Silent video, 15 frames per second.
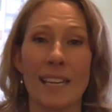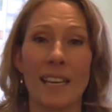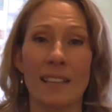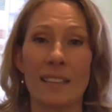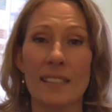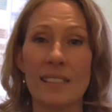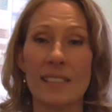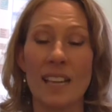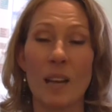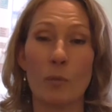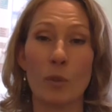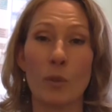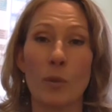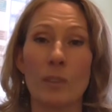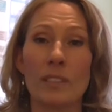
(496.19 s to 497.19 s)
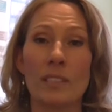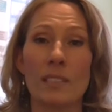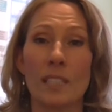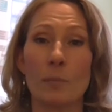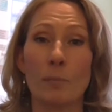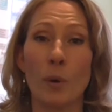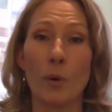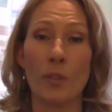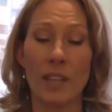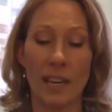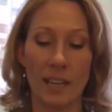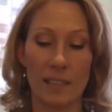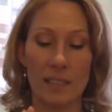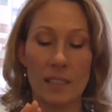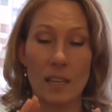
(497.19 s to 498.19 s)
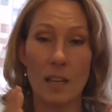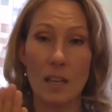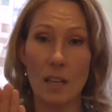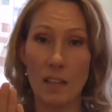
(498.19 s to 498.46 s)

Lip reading: and this time we're going to need both hands.